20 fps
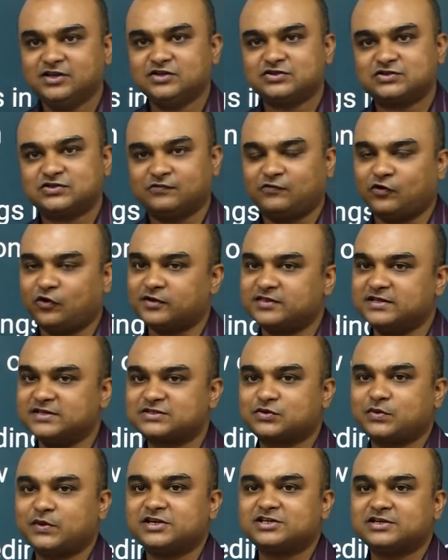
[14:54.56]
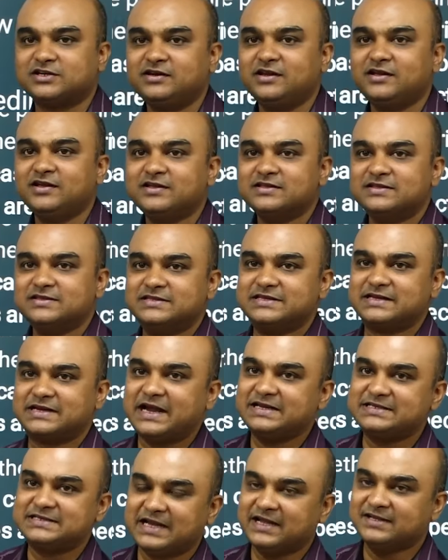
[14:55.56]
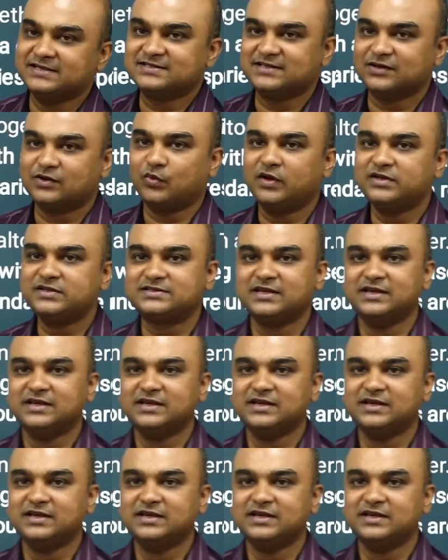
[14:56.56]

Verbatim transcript: So, for this question, the right answer was